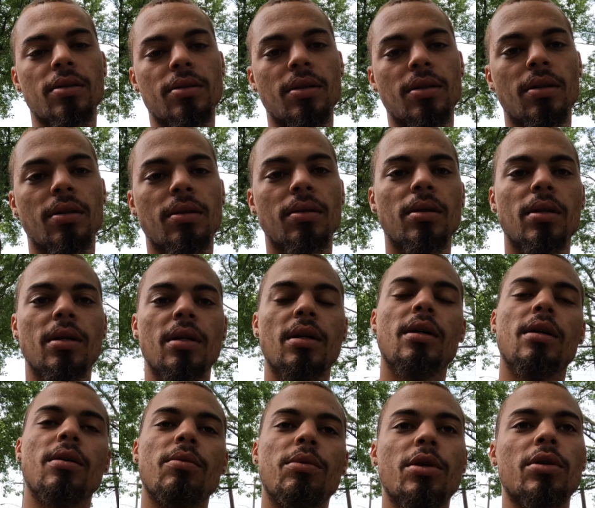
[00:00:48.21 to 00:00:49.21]
So
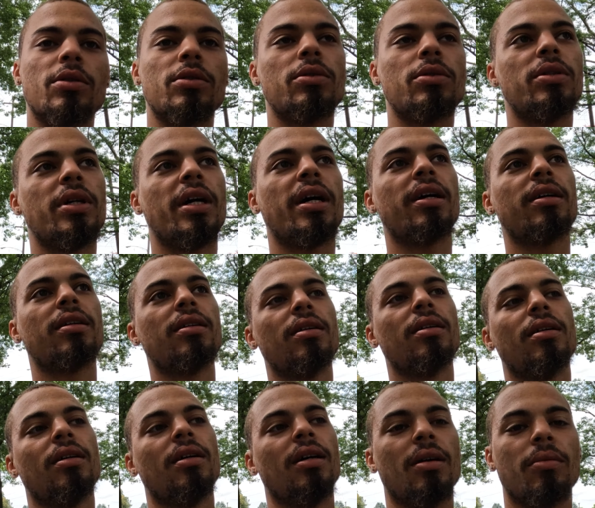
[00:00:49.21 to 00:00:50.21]
we're gonna do that
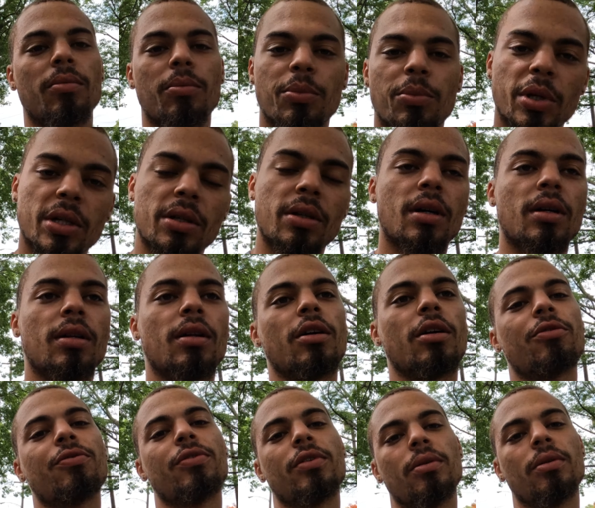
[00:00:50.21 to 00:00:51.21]
and bring y'all
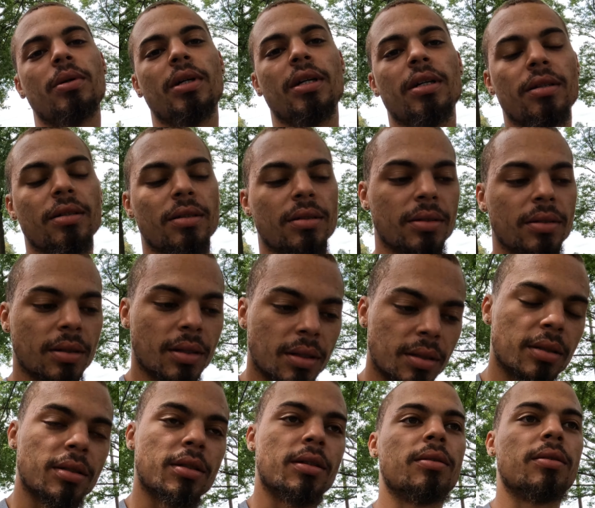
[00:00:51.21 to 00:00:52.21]
along for the way. You
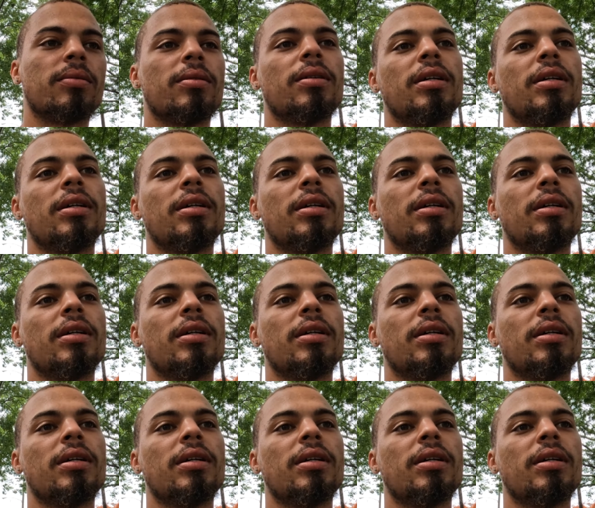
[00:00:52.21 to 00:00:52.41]
already know.